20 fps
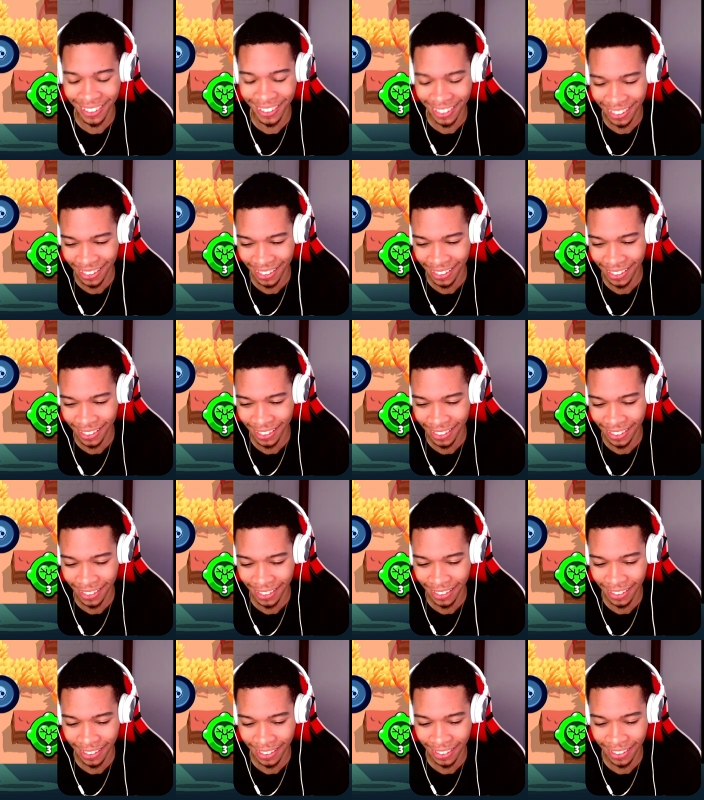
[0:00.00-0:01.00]

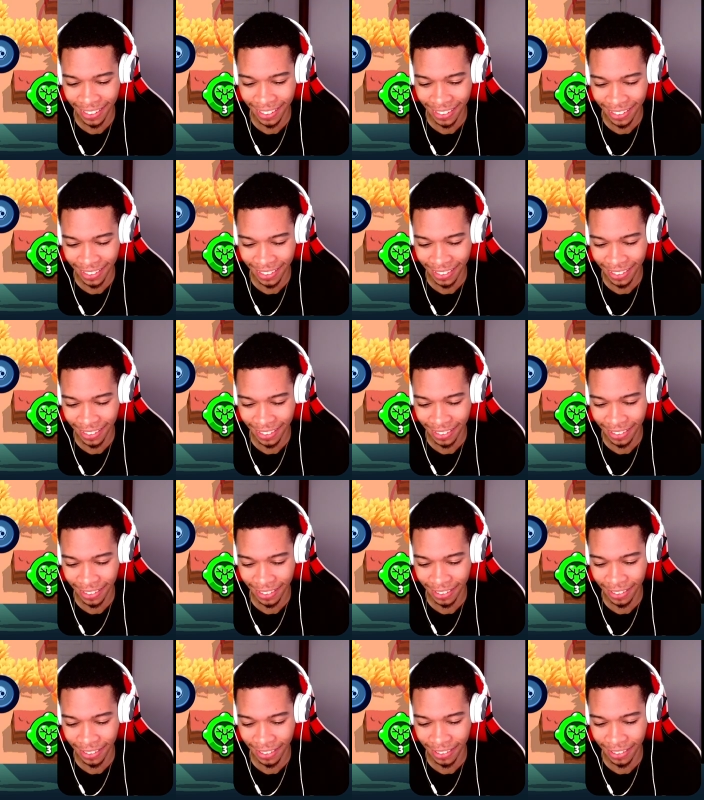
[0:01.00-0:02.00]

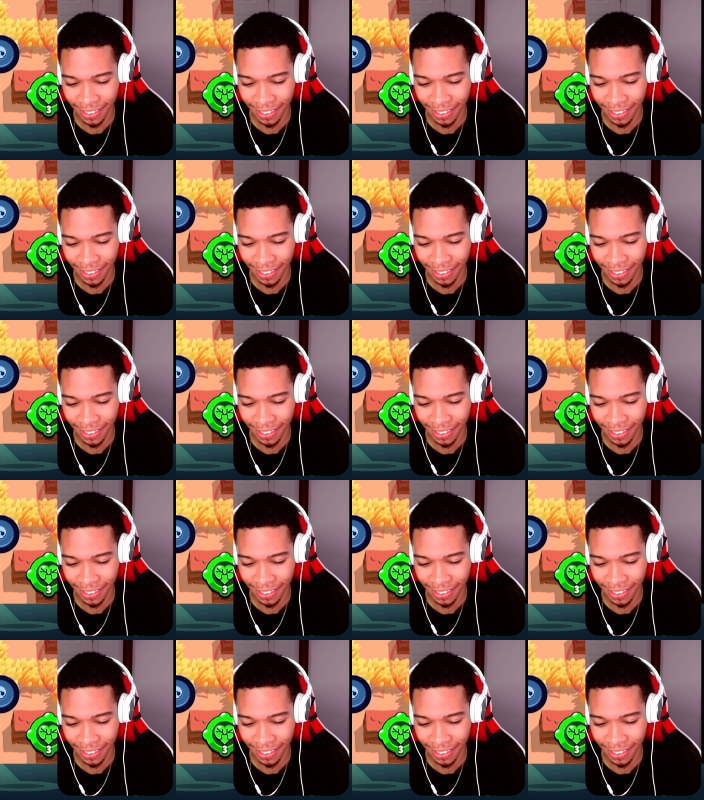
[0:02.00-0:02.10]
Nothing is said.